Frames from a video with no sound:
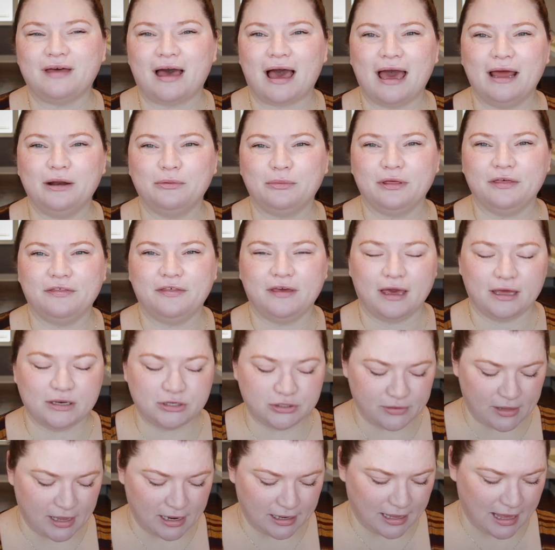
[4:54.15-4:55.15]
I don't really think I'd
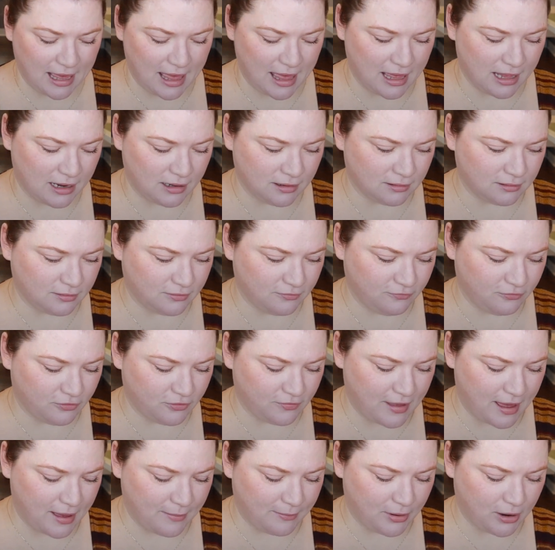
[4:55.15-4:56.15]
do that again for
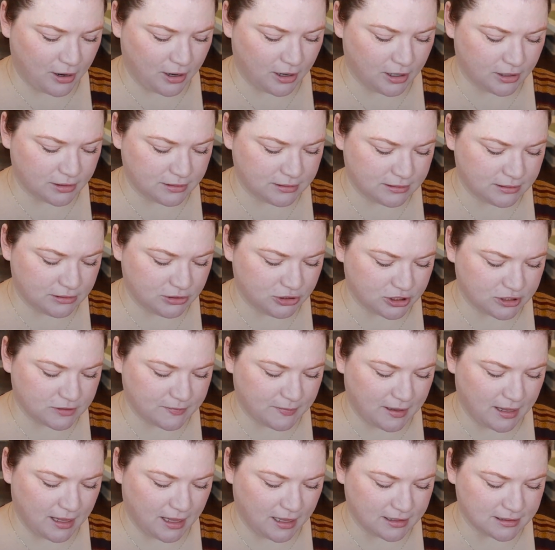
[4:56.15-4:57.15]
that part, just
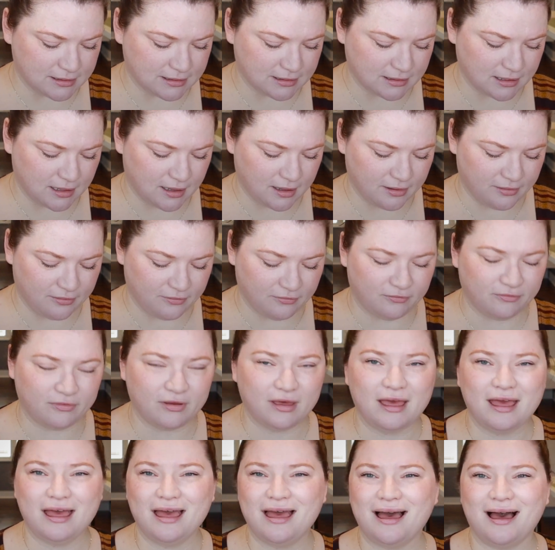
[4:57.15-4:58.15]
because of
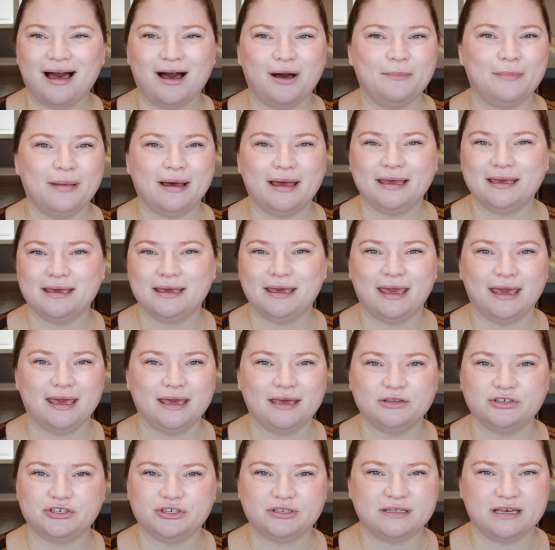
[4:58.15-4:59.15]
my
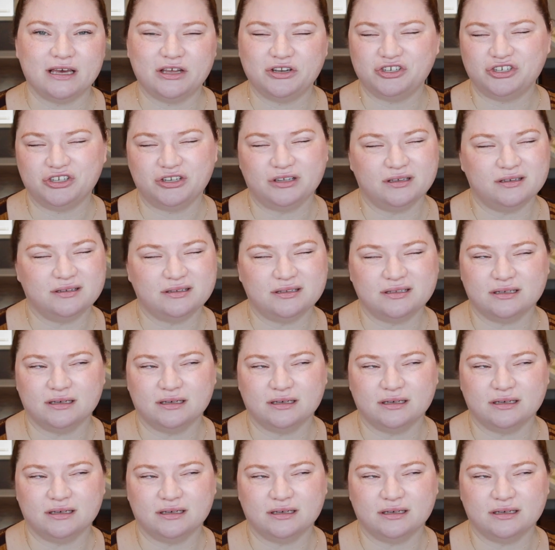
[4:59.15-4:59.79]
gauge and tension is.